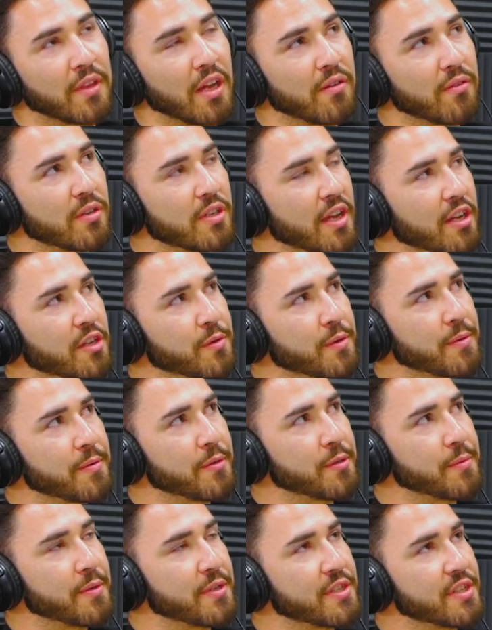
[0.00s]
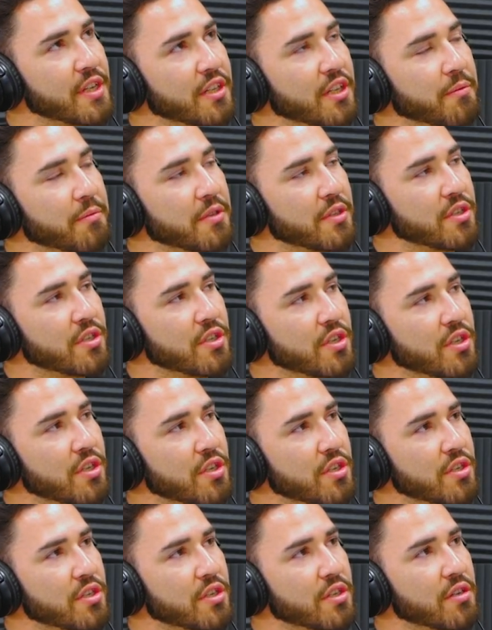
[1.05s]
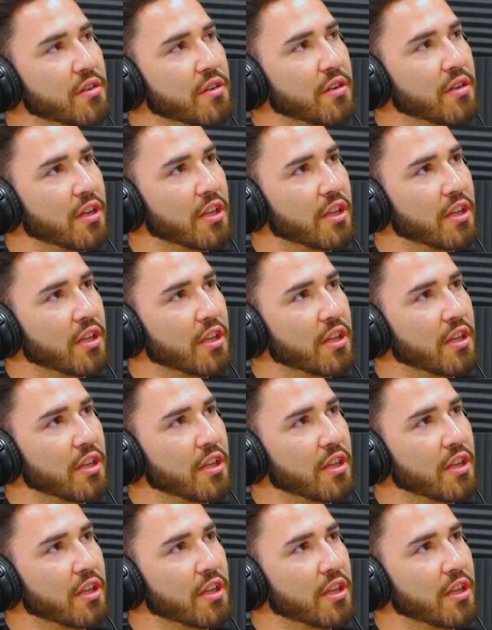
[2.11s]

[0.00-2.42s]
Not really, Yeah, We, we spent been setting up the sheesh,